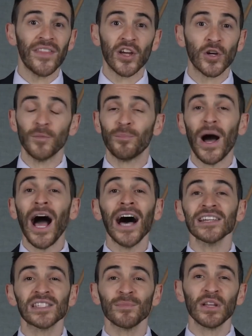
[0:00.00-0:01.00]
they could
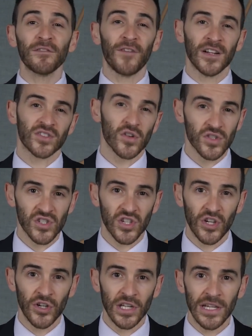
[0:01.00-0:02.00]
possibly fund Social
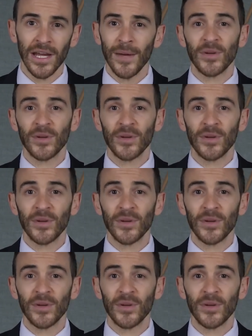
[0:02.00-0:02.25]
Security